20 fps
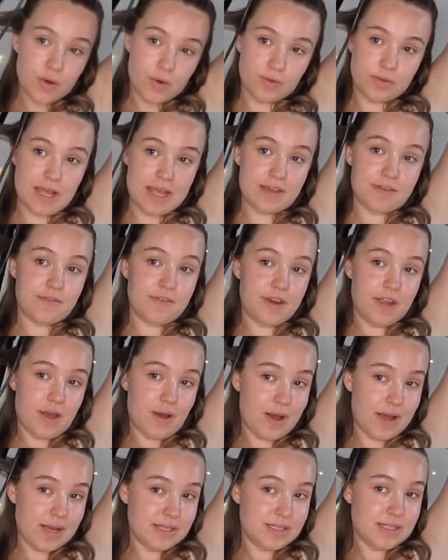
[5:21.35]
or like
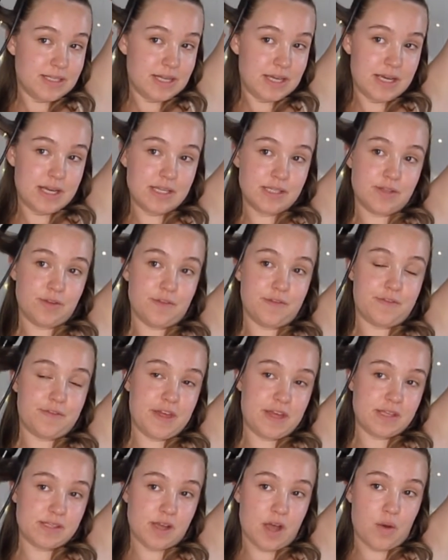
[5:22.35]
video ideas of
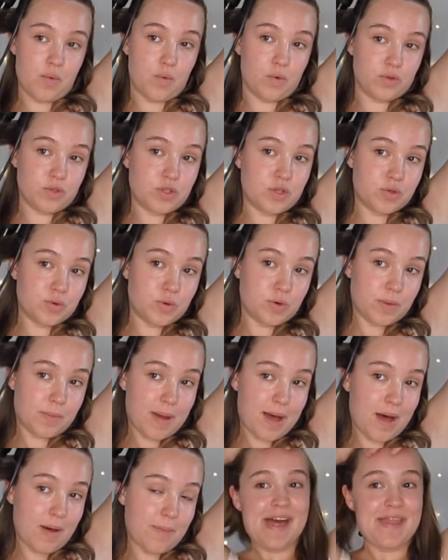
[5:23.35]
things I want to talk
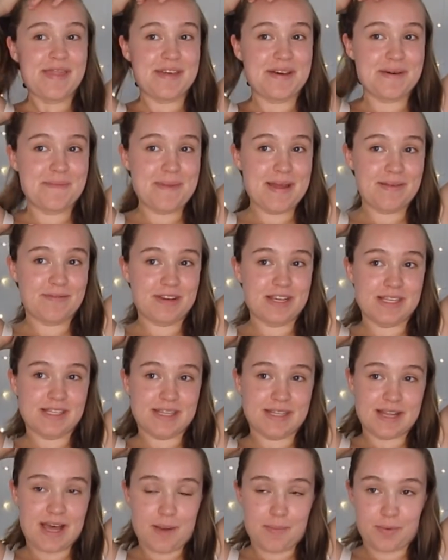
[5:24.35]
about. The main
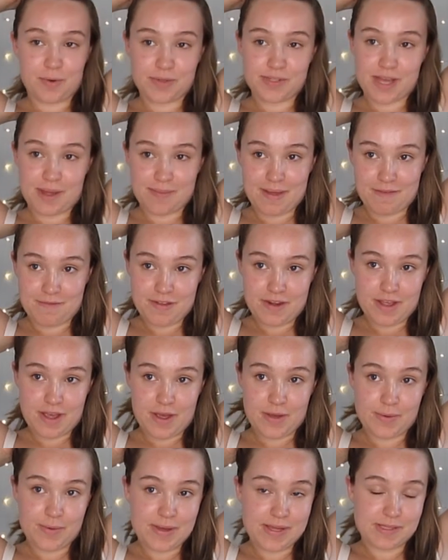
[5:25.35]
reason that I brought up that
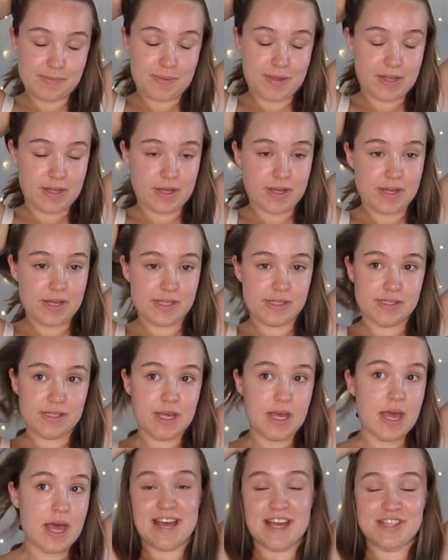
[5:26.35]
video is because,
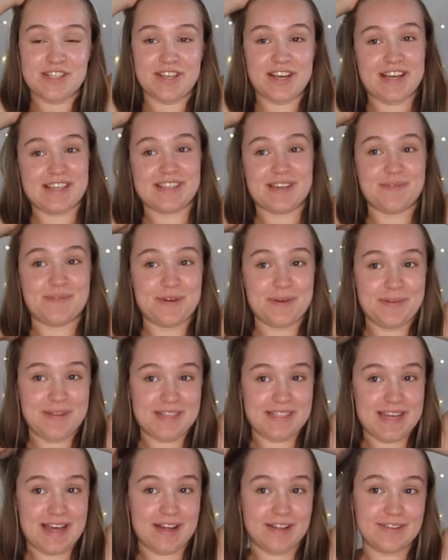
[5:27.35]
as you guys can probably
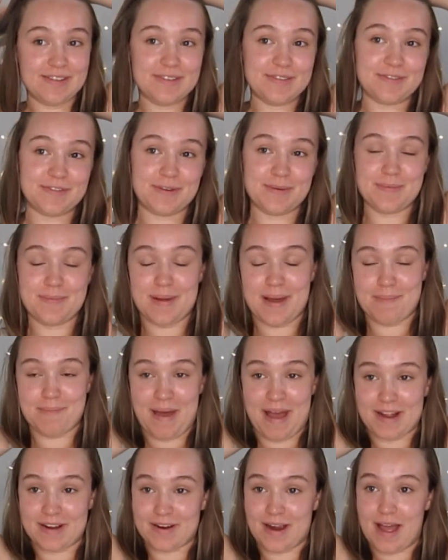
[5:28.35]
tell from my
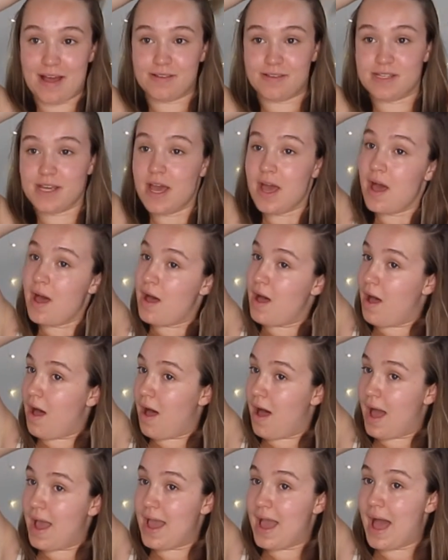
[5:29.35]
background,
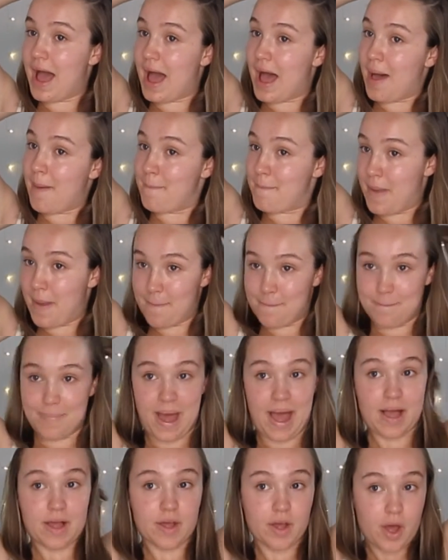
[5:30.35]
I am
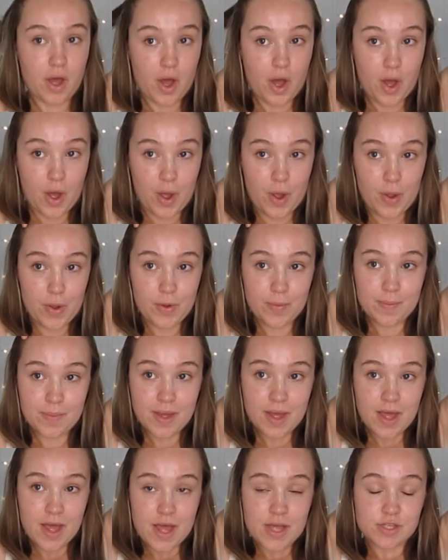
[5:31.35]
back home.
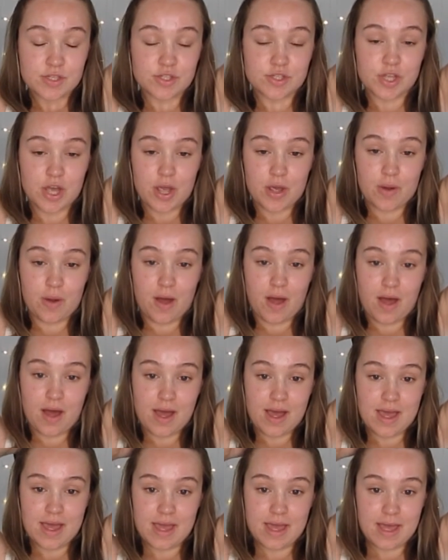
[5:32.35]
So
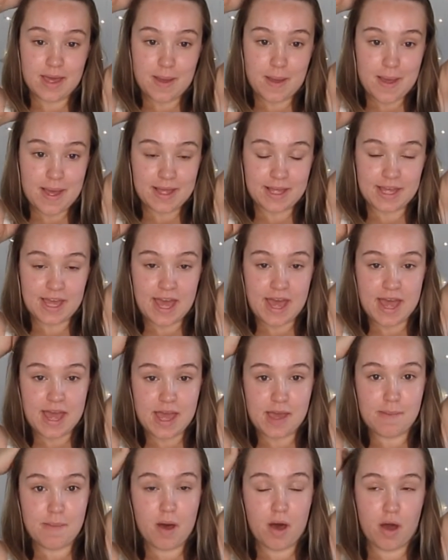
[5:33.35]
I
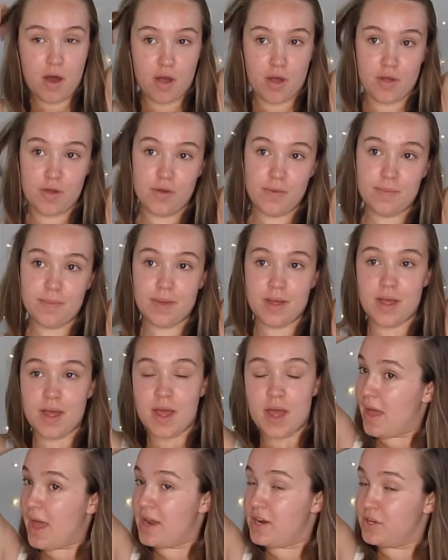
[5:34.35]
came home
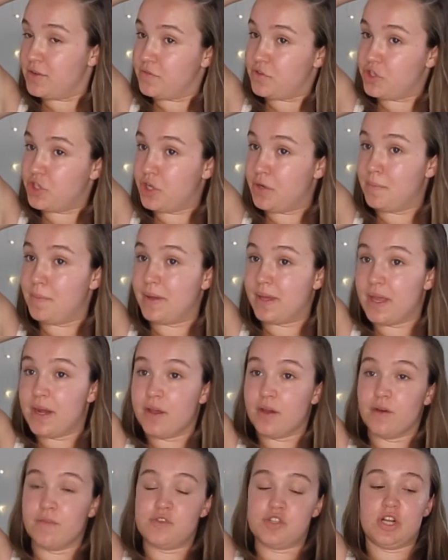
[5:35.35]
end of June,
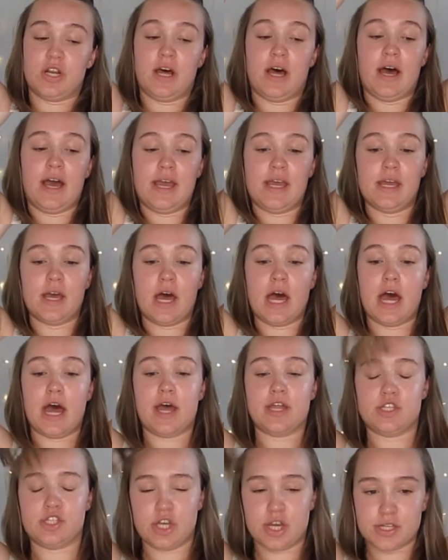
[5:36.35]
beginning of July,
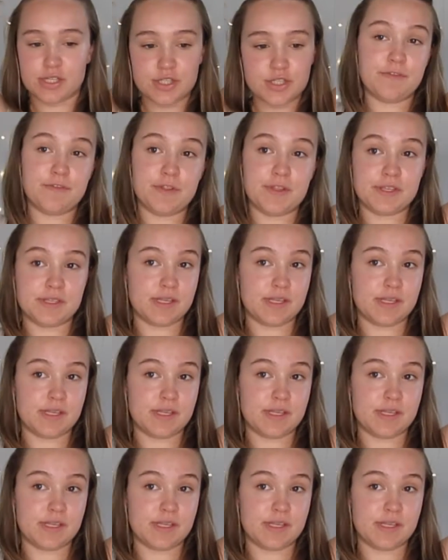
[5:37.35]
just for the